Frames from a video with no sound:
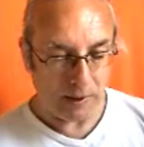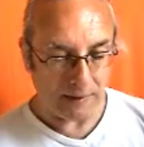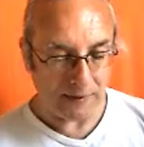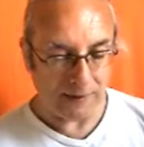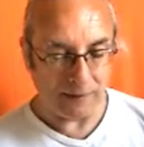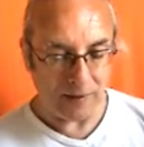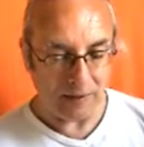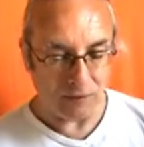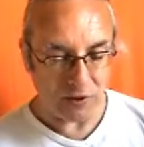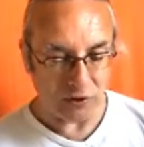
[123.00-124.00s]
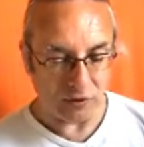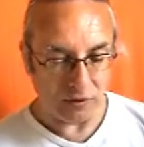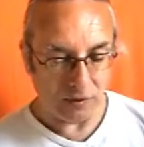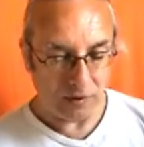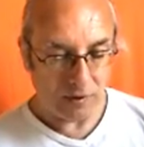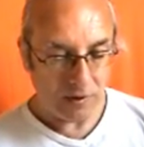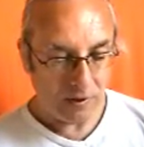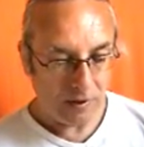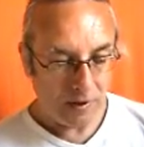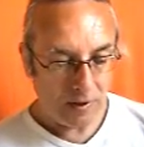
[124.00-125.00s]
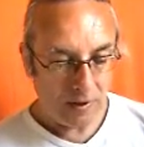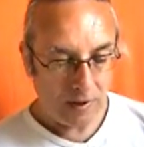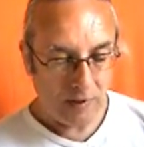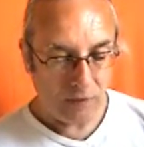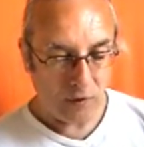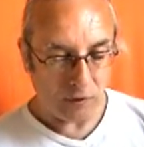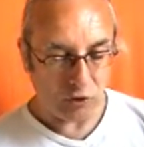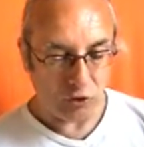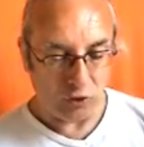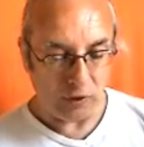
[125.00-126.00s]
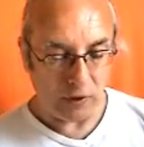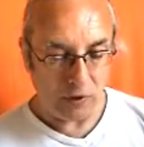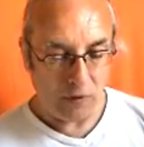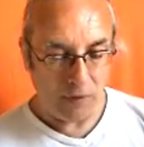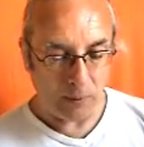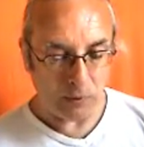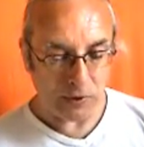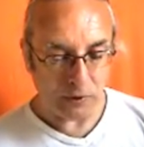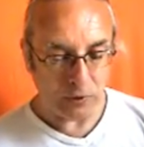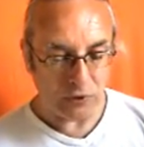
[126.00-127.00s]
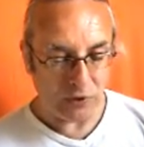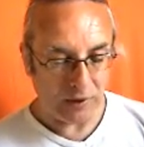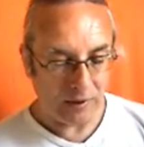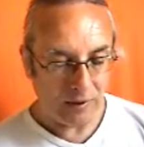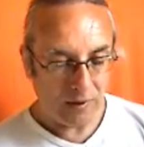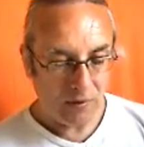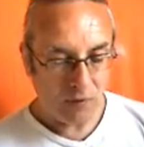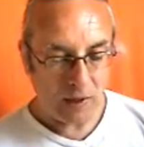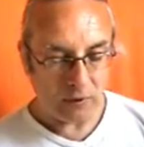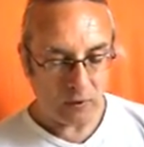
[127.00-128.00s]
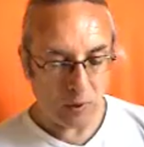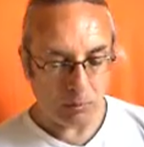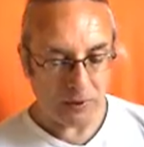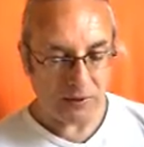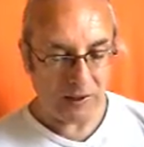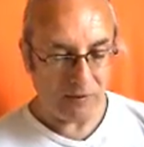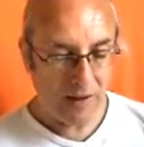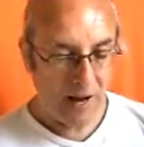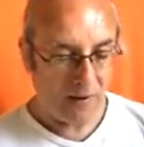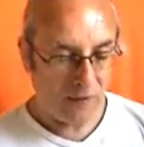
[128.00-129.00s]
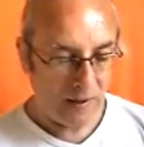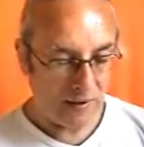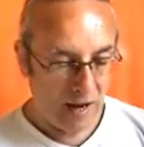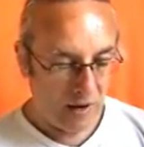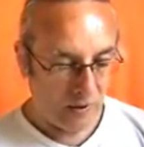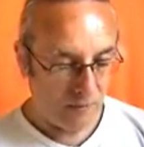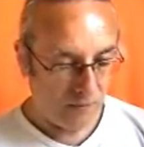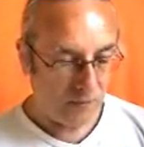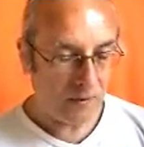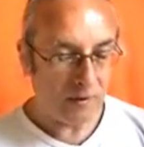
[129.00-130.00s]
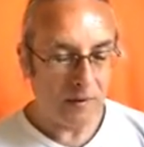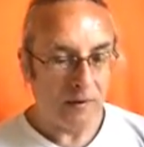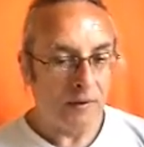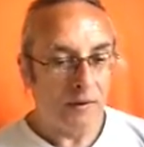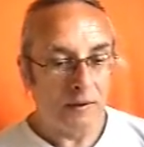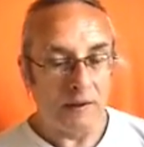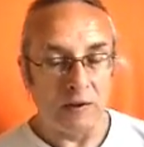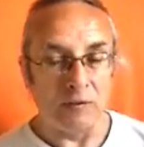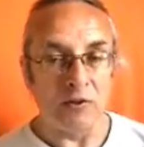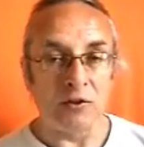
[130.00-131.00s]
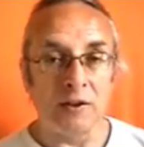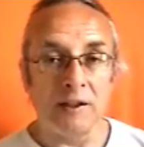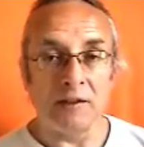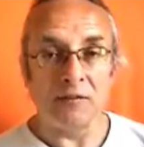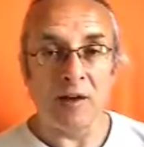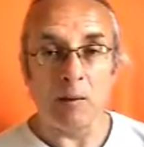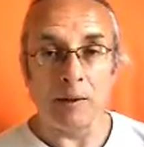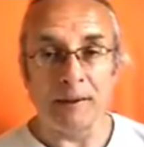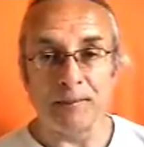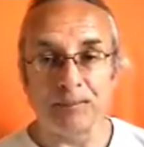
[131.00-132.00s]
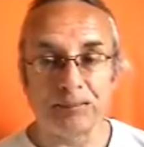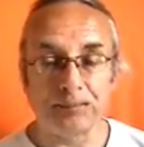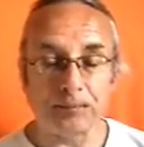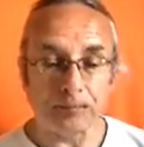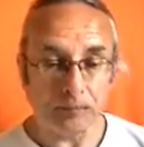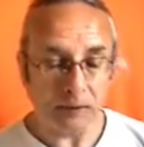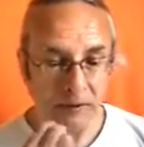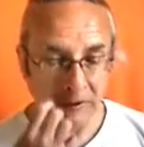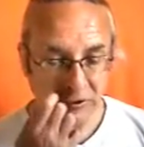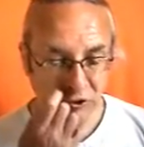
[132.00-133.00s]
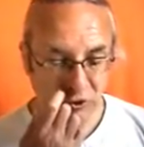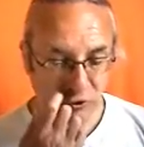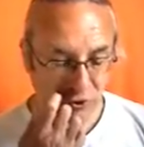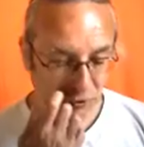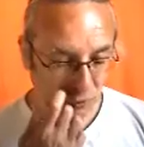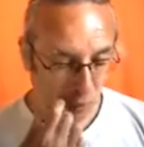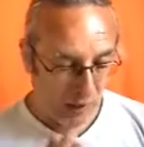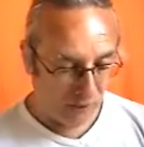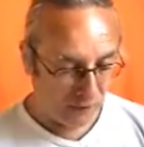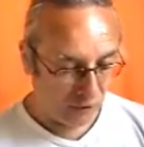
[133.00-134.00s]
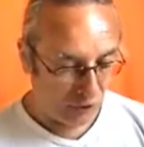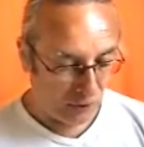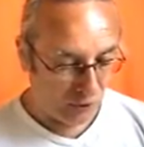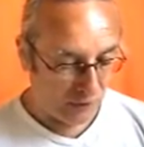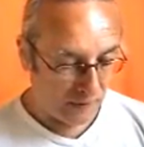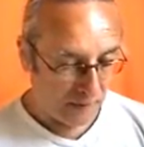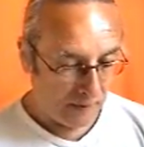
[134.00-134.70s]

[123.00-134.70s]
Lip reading: he had seen in that vision. He thought, surely all that was illusory, for I do not perceive anything now. In the vision, he had a family. He had children, wife and children.